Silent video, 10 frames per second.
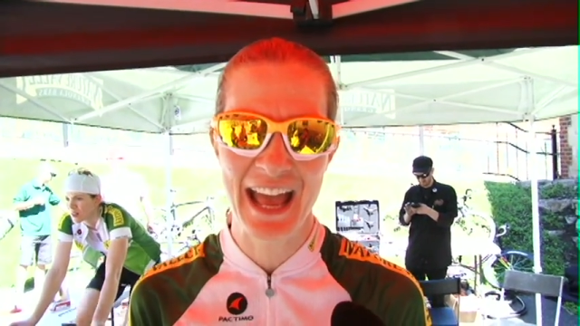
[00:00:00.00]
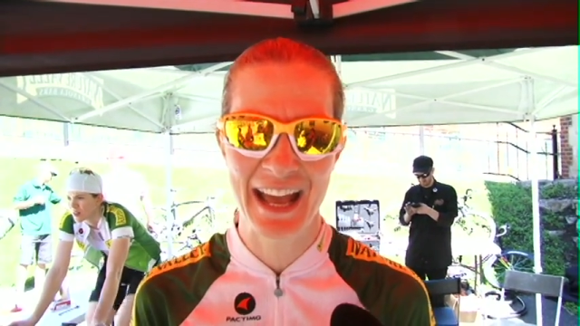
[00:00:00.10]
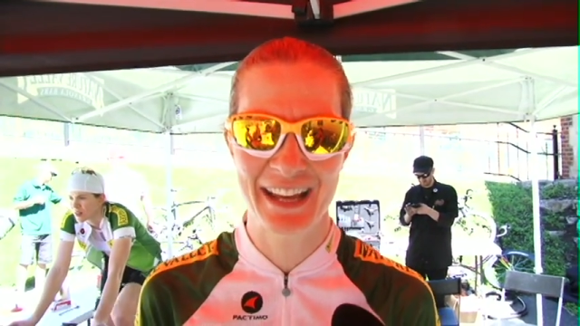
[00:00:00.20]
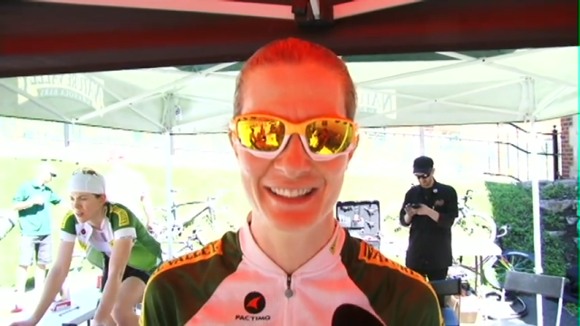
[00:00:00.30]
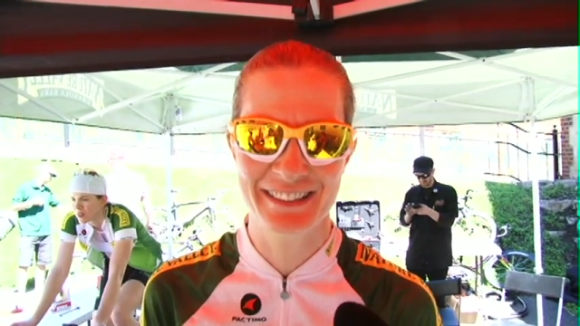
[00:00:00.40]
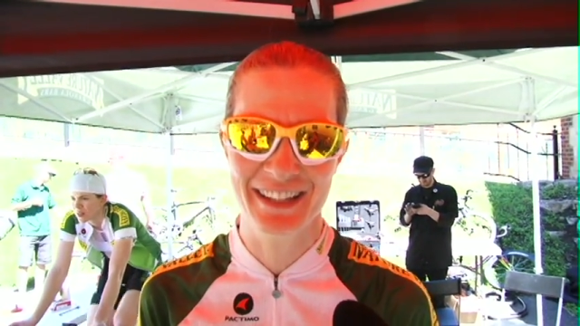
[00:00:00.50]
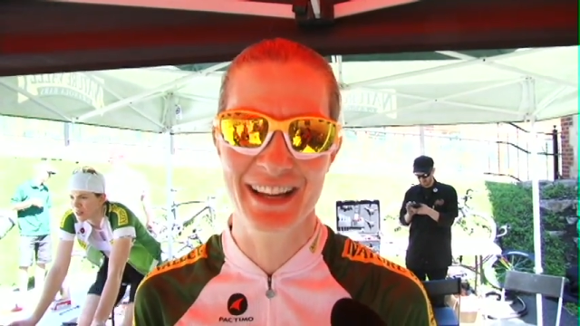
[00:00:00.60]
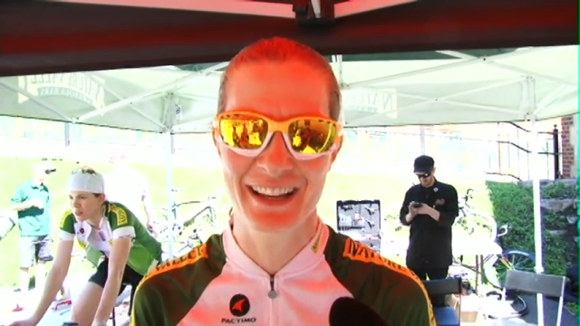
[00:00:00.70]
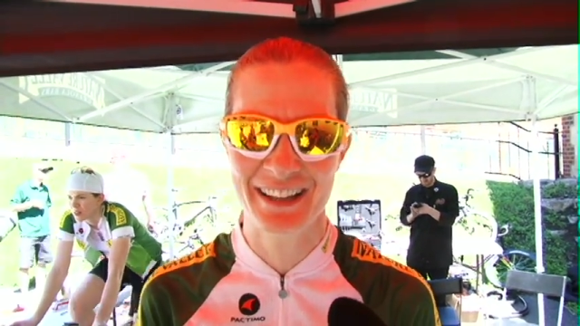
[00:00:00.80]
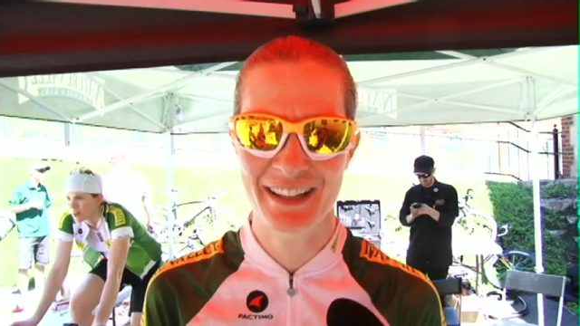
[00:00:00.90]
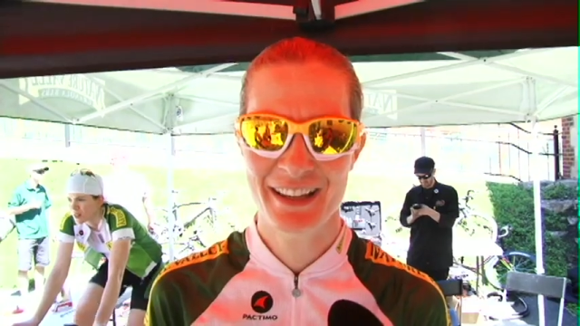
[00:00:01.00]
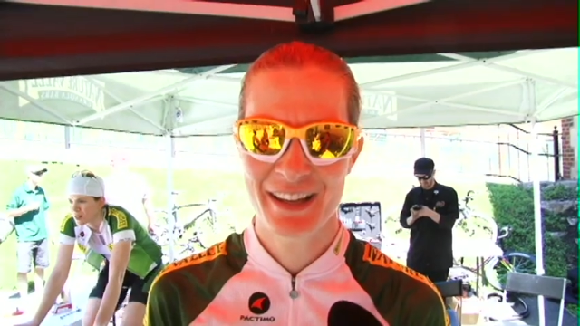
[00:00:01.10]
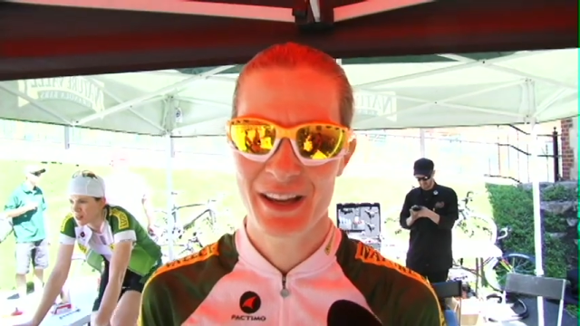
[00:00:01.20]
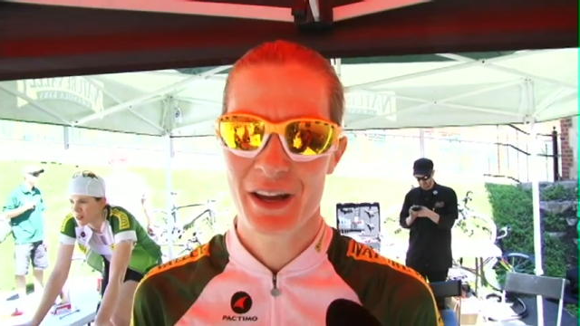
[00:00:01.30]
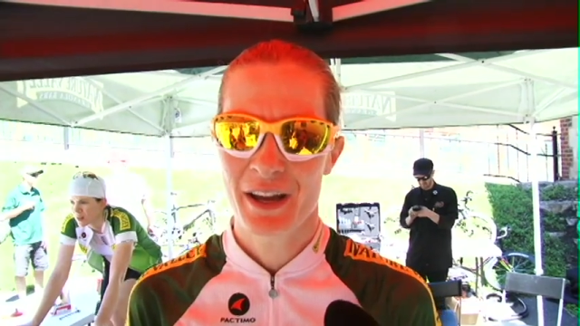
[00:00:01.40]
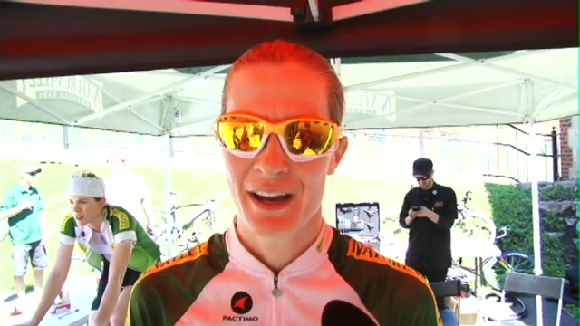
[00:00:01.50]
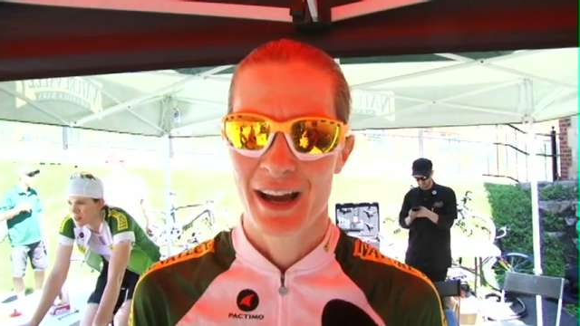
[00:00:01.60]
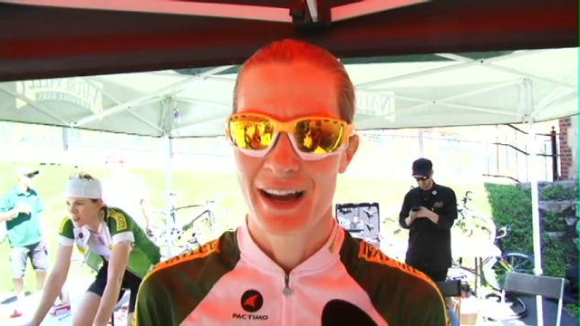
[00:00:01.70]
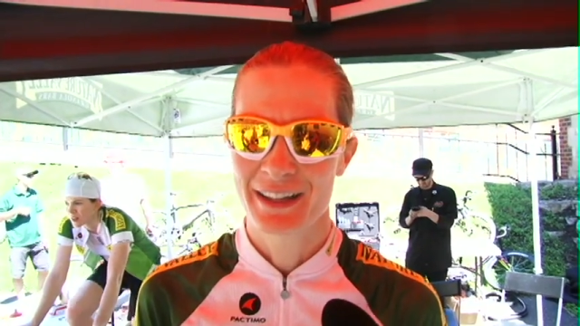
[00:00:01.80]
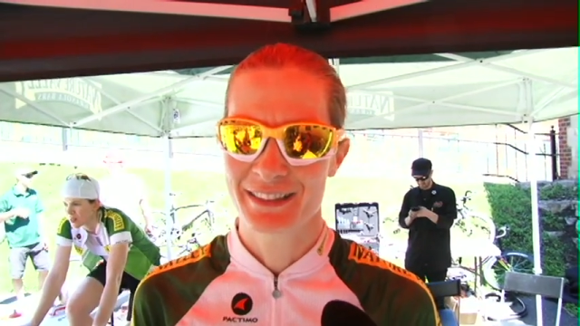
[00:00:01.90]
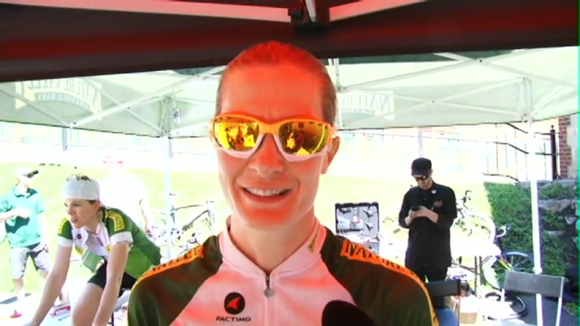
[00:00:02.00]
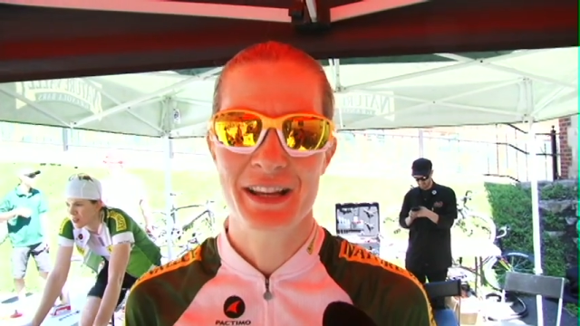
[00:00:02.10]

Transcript: and uh, I